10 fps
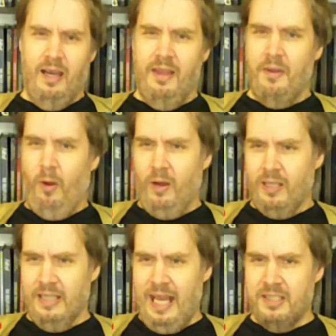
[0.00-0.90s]
Uh, there are
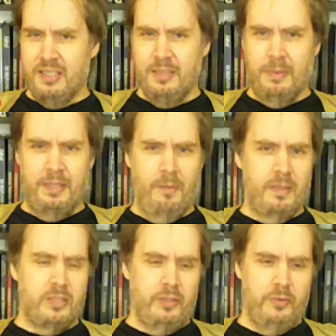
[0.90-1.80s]
classes, but they're
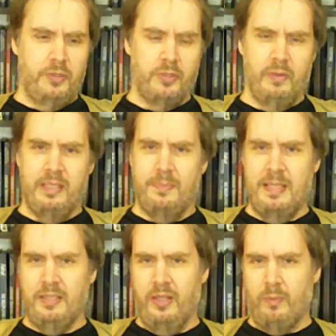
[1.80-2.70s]
much looser. It's
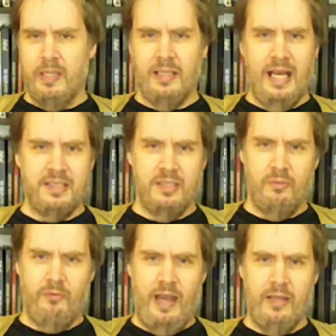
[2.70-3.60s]
basically three classes:
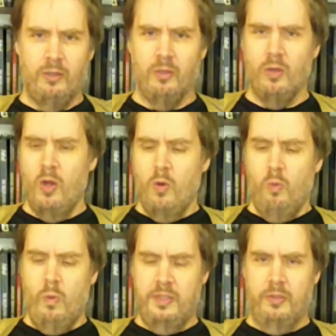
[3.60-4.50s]
fighter,
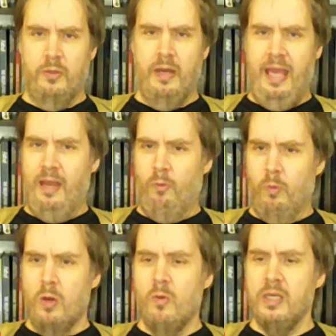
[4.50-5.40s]
wizard, and
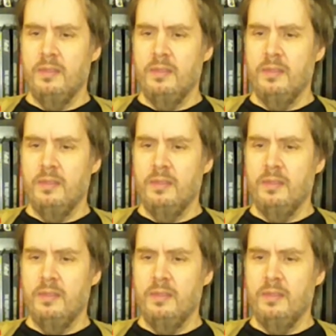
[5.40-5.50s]
rogue,